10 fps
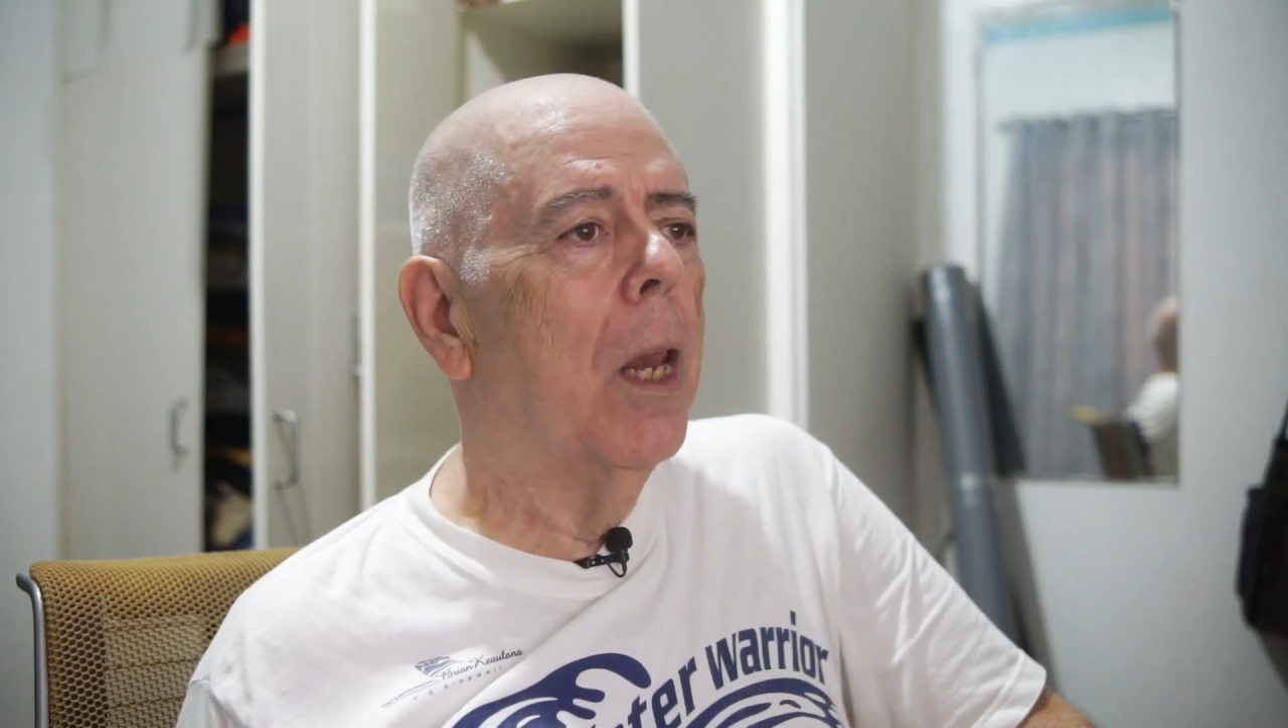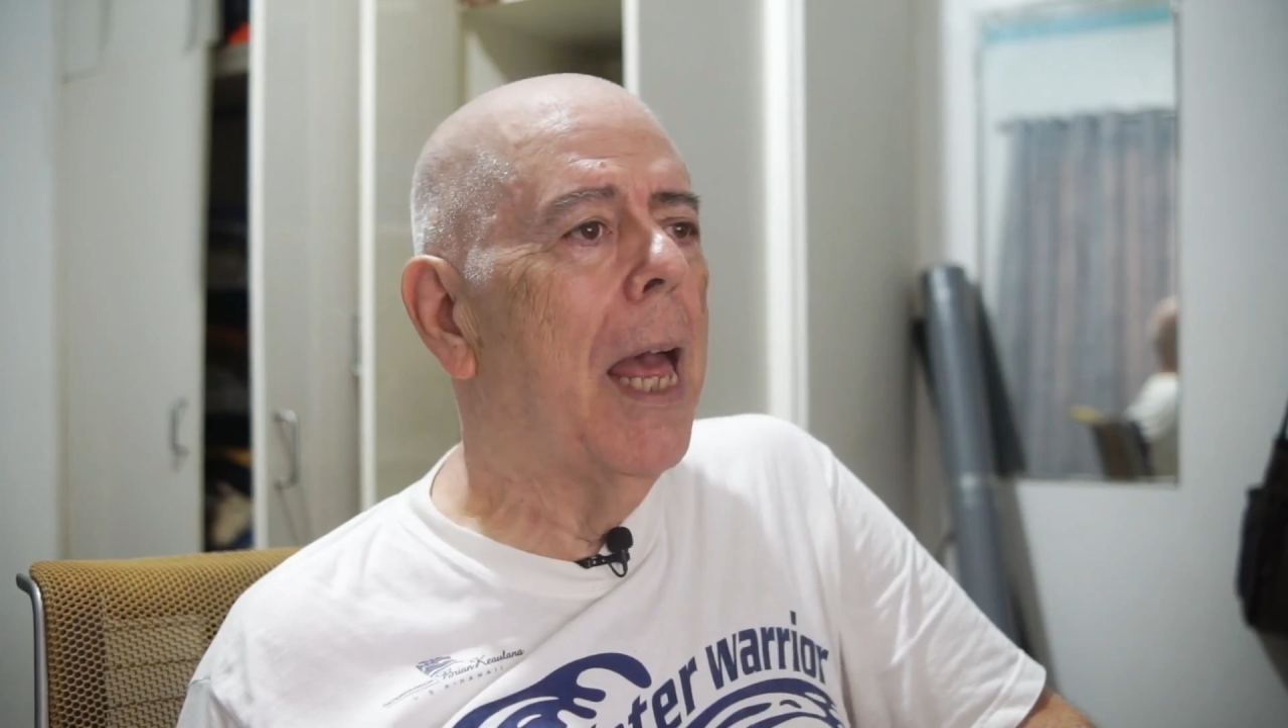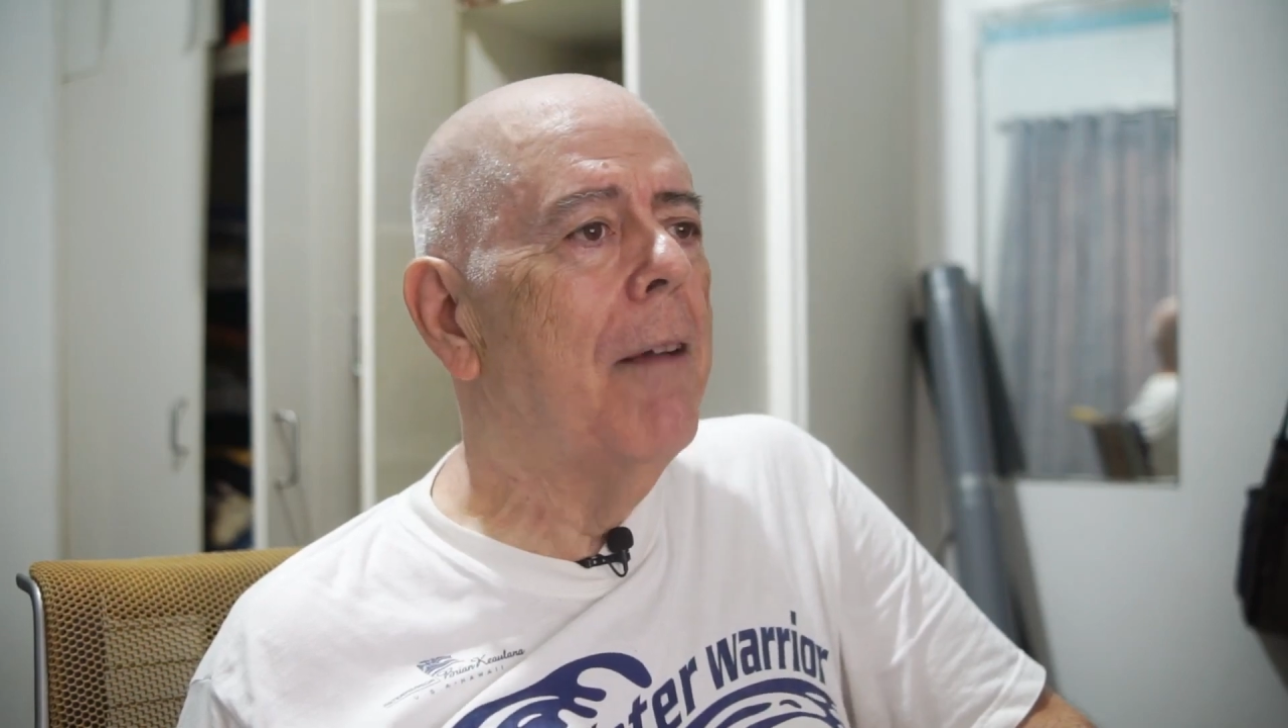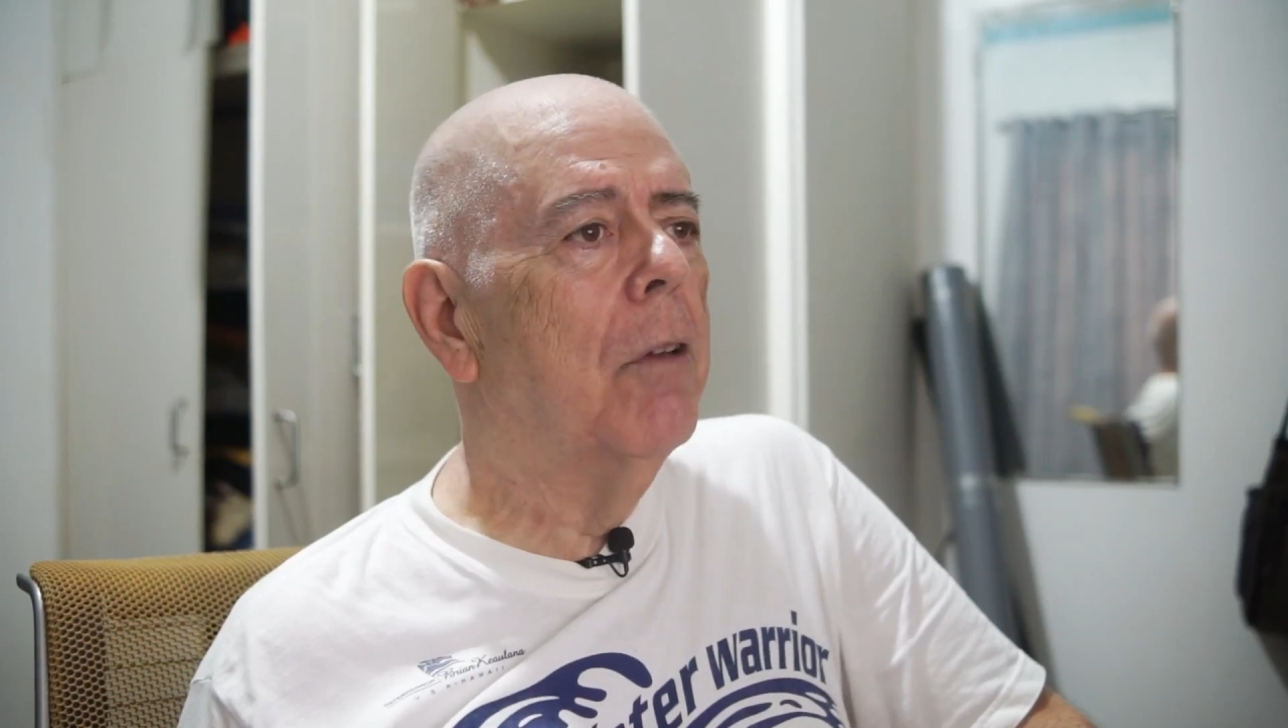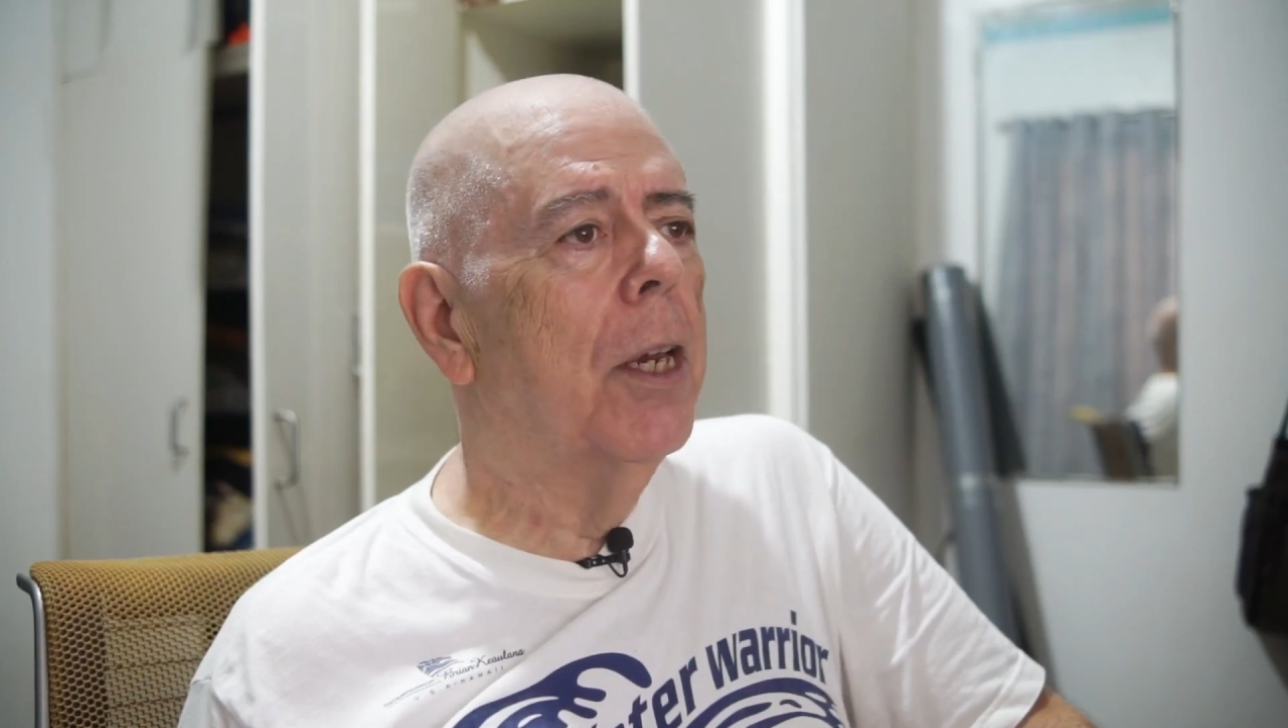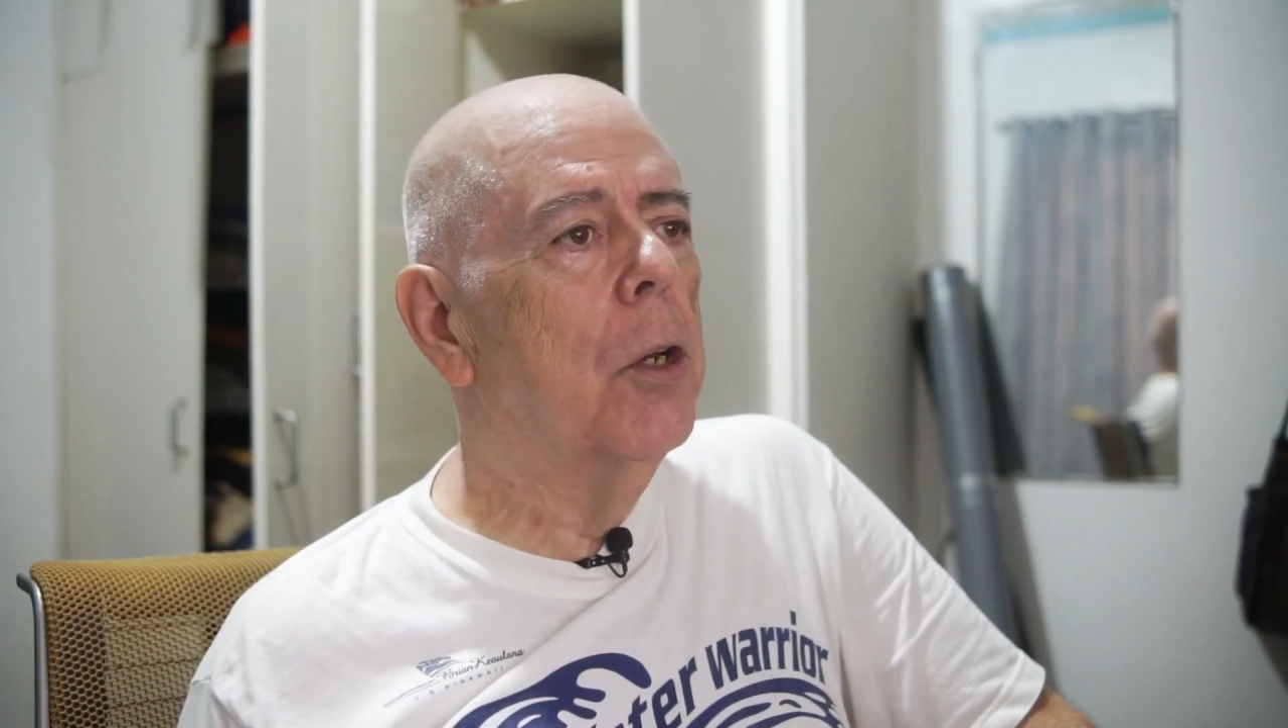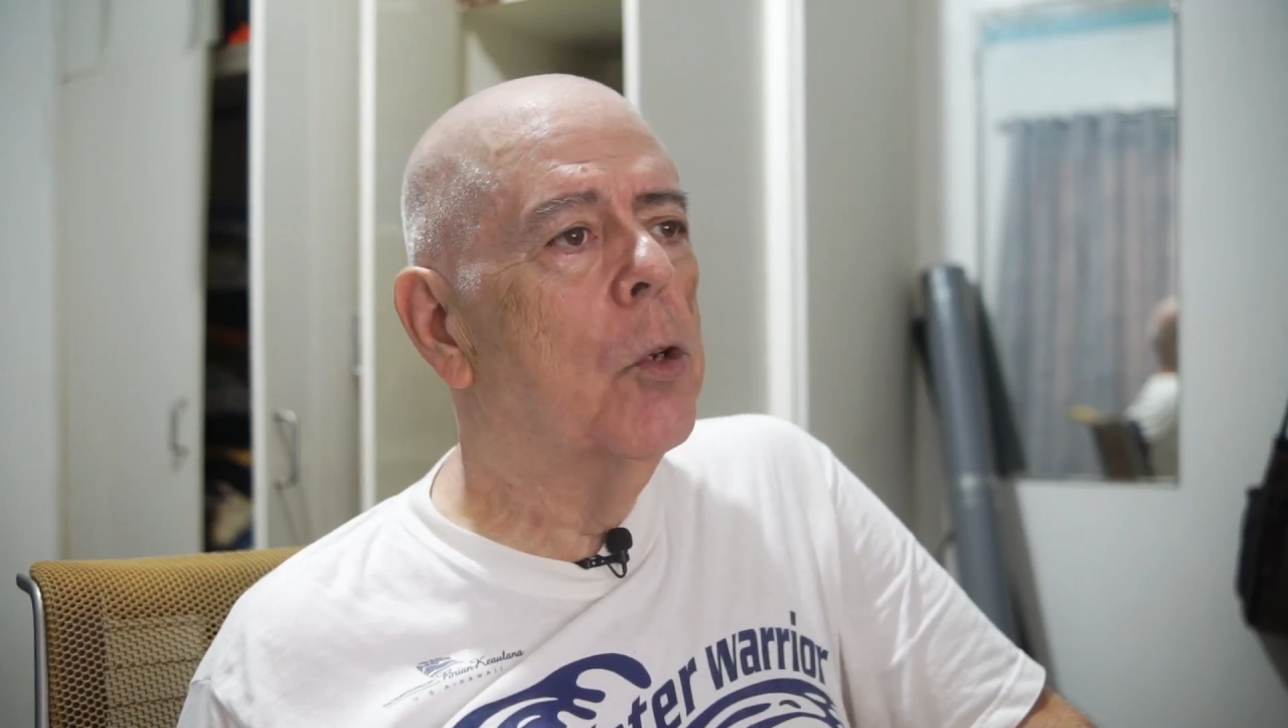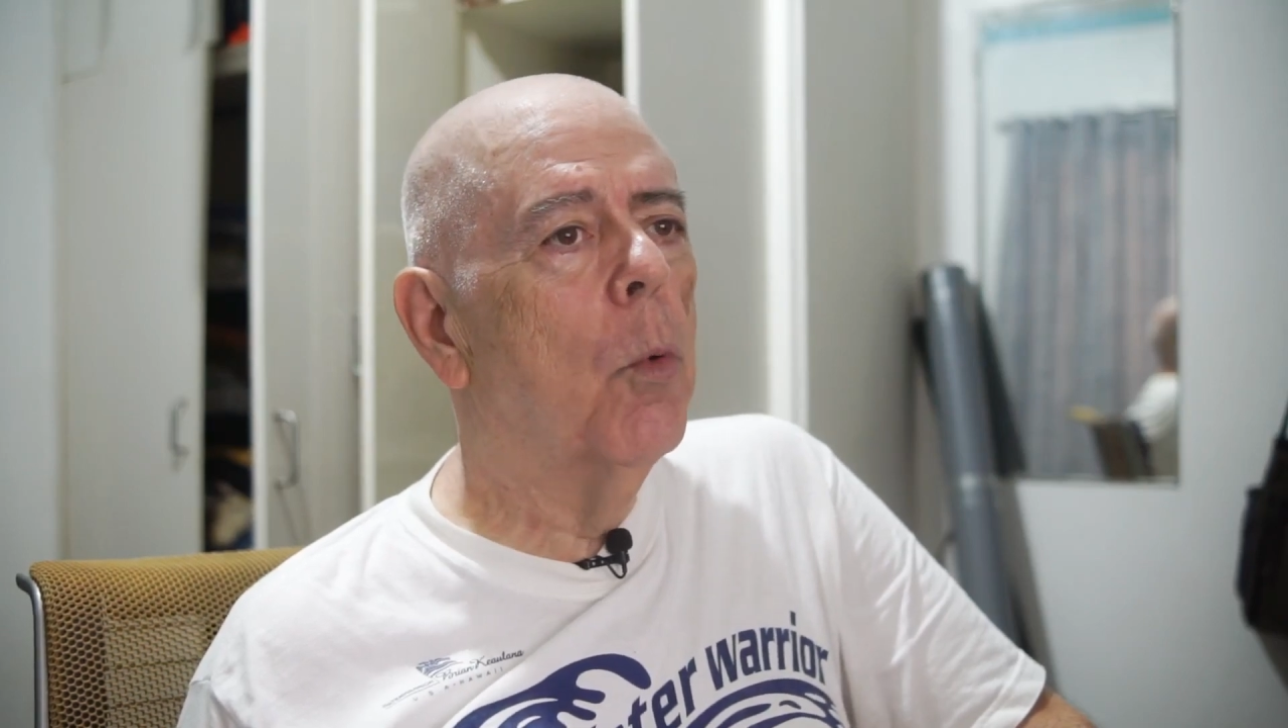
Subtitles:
lavaliers